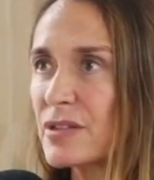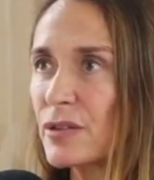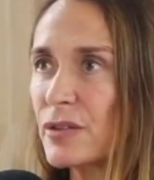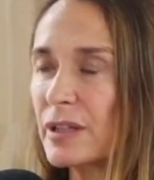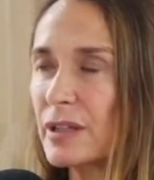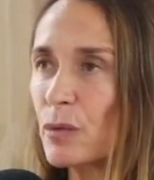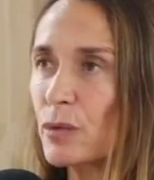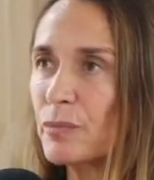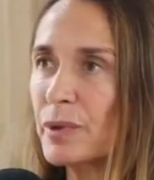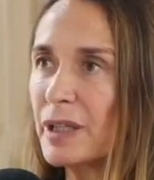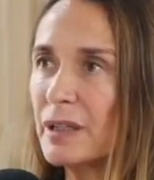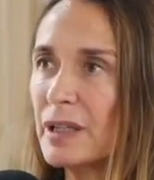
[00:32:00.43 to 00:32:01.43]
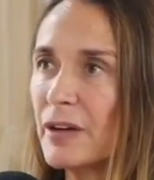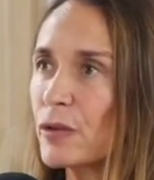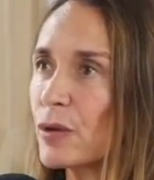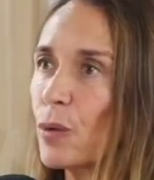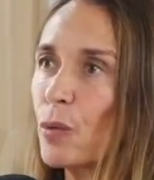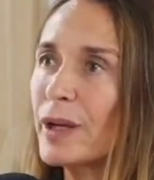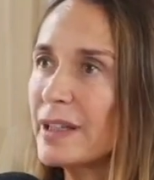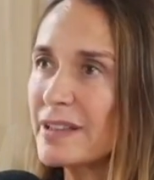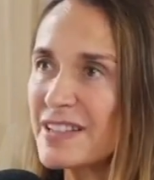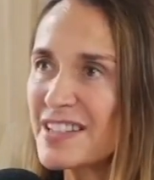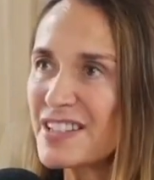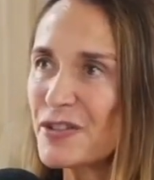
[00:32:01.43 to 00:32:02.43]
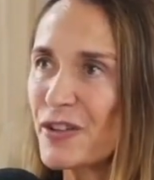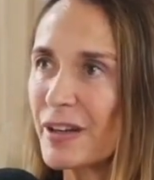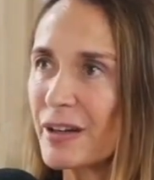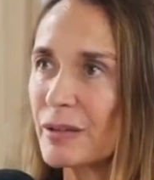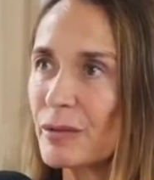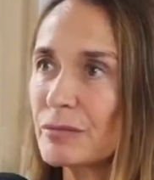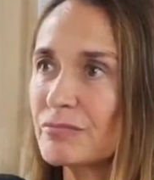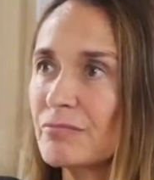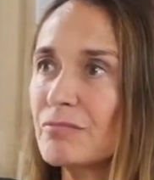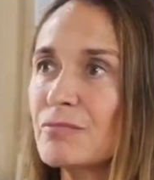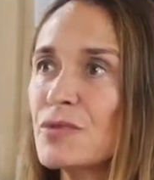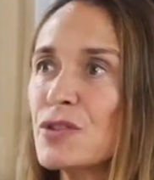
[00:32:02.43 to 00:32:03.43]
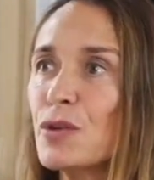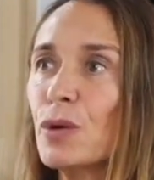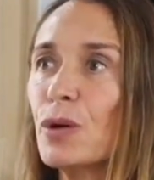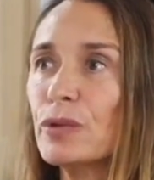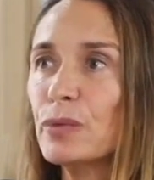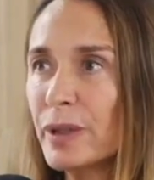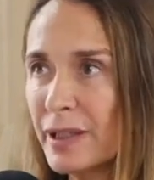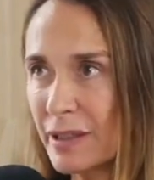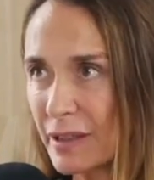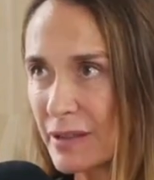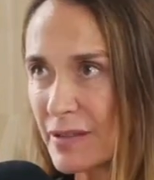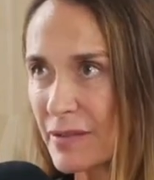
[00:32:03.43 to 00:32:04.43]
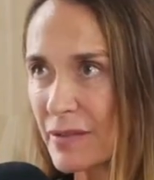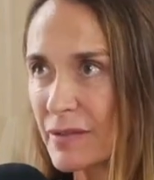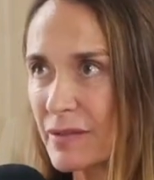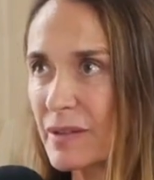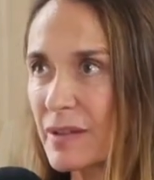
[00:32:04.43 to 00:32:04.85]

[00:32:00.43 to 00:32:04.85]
so that there would be never a witness to their so-called weakness,